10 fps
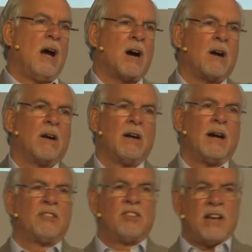are
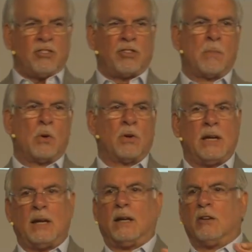a
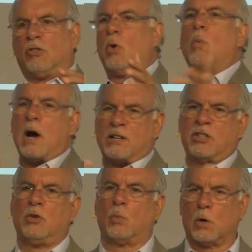testimony to a
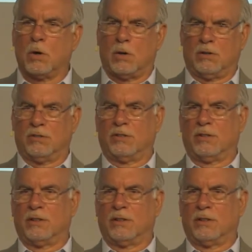watching world.